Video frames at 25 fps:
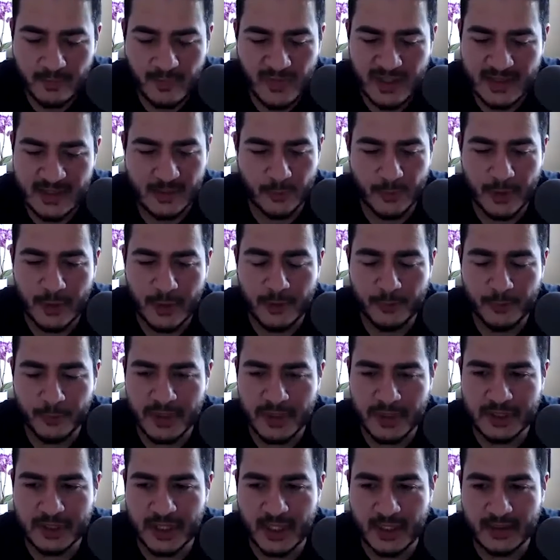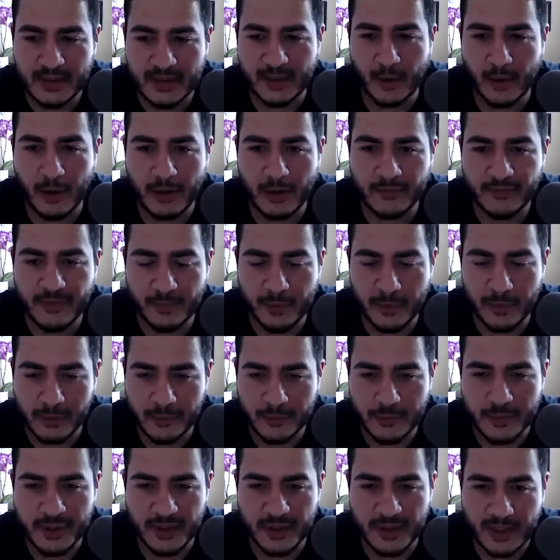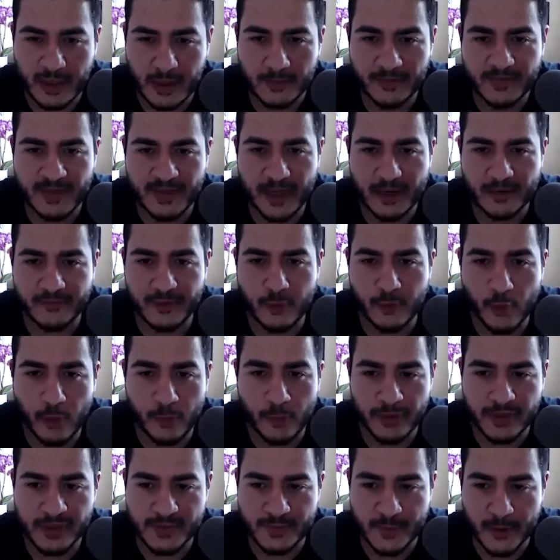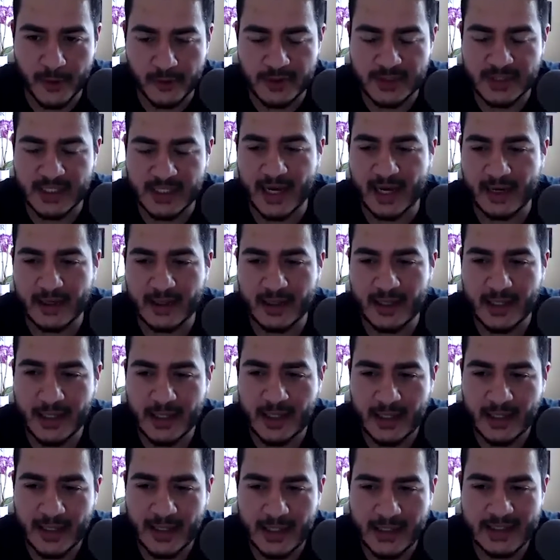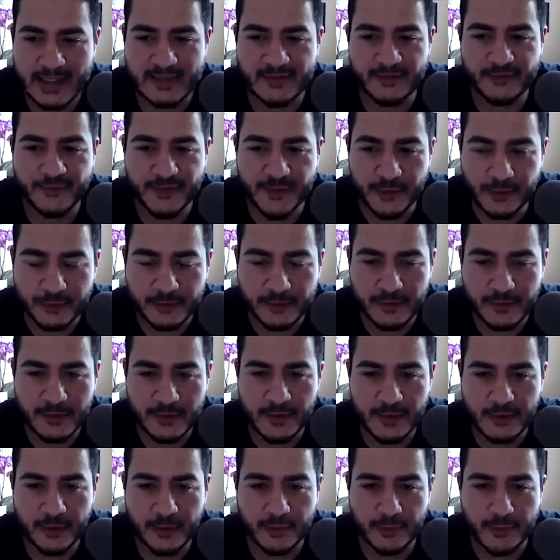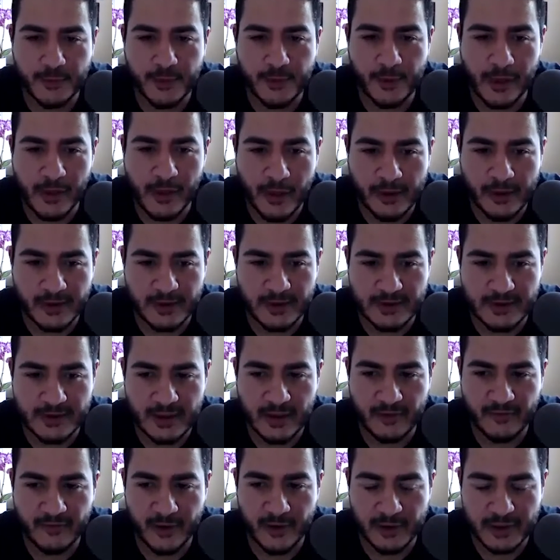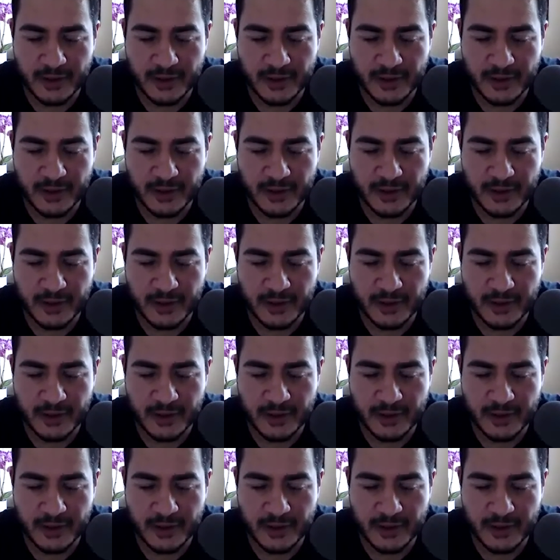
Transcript: is that we don't appreciate that all of the pollution that comes out of a corporate smokestack is filtered through the lungs of our